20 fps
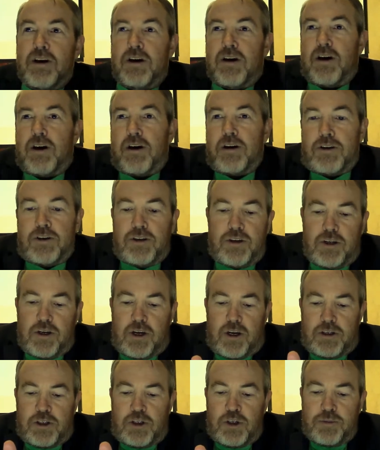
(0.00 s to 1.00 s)

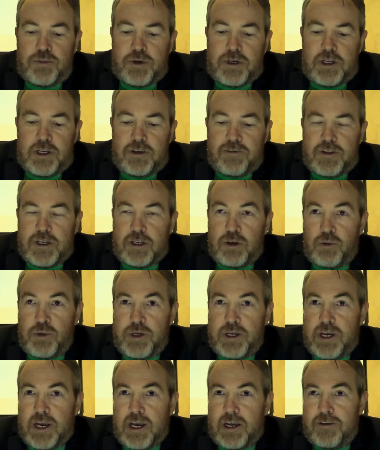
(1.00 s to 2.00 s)
I do believe that
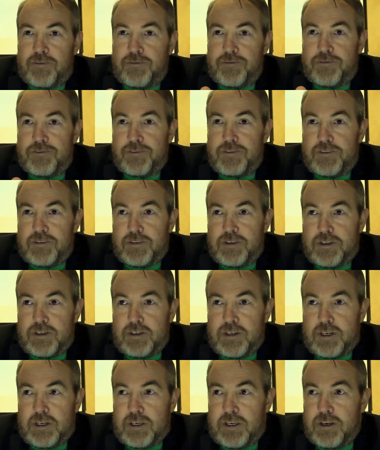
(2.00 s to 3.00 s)
we have
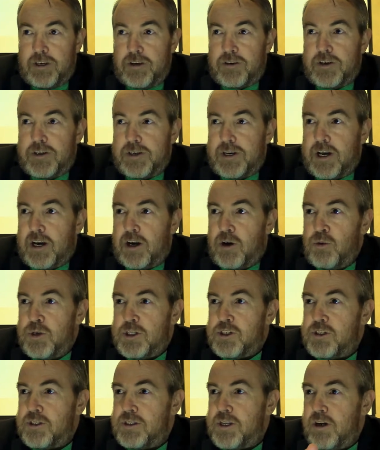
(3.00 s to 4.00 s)
a here and now,
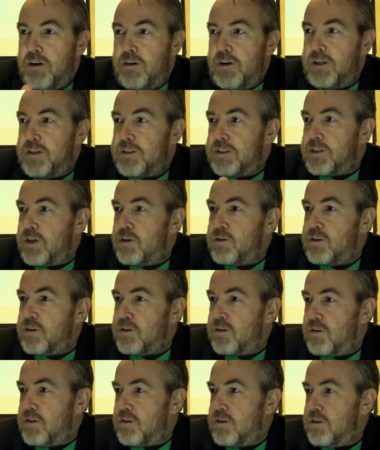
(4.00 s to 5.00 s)
which is the only
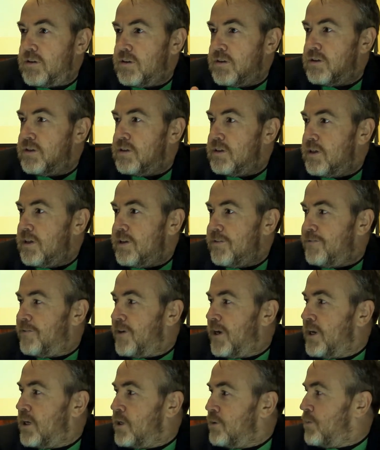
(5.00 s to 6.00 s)
total
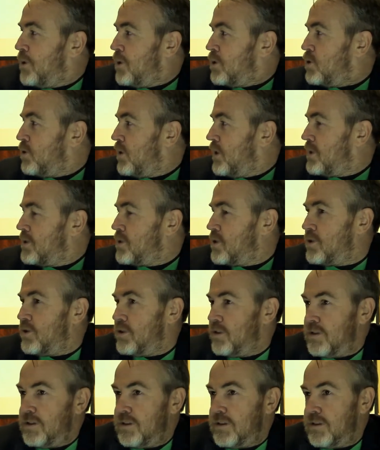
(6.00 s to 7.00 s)
available to
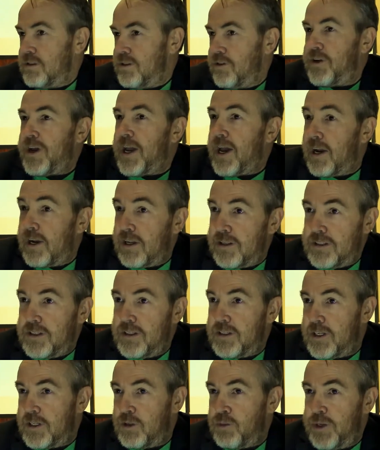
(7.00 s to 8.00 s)
us
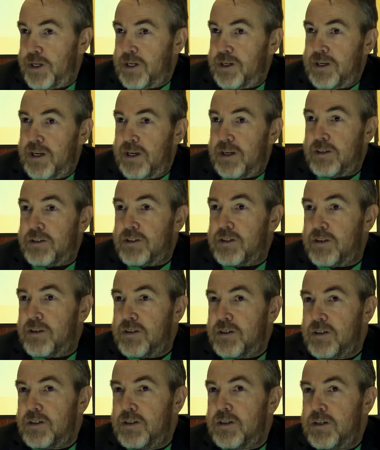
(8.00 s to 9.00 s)
reality that we can
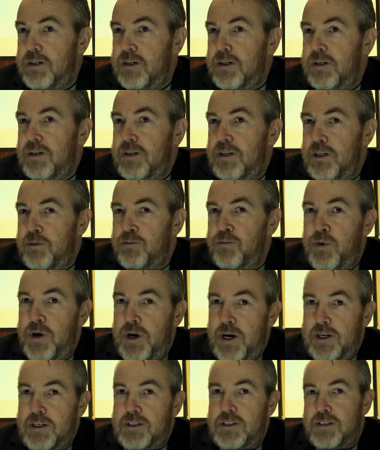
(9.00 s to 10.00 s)
enter,
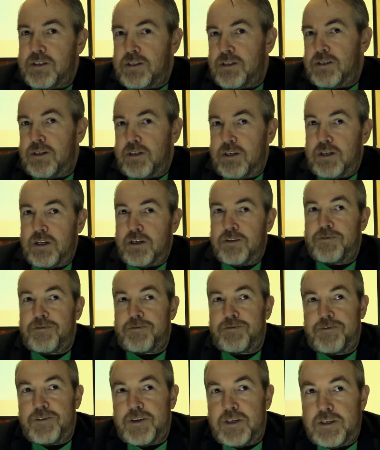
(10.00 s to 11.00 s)
embrace,
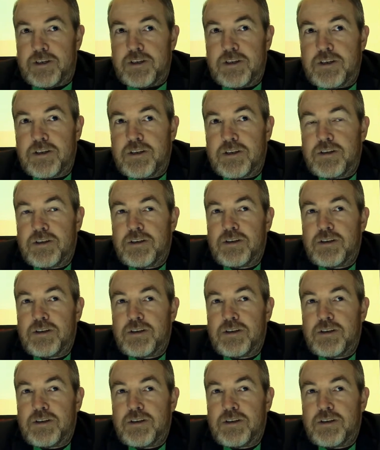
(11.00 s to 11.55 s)
live in,